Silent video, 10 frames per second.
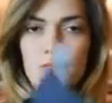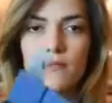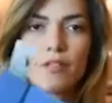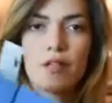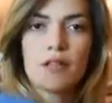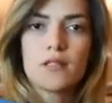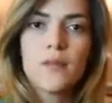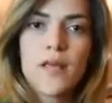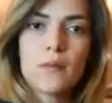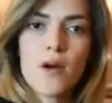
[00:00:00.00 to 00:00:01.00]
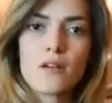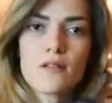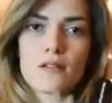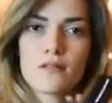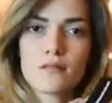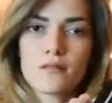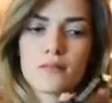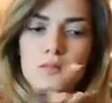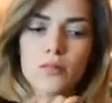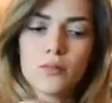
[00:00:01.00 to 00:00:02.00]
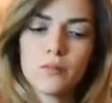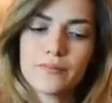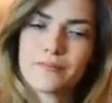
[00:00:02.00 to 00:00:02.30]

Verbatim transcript: Very nice black box. Ooh.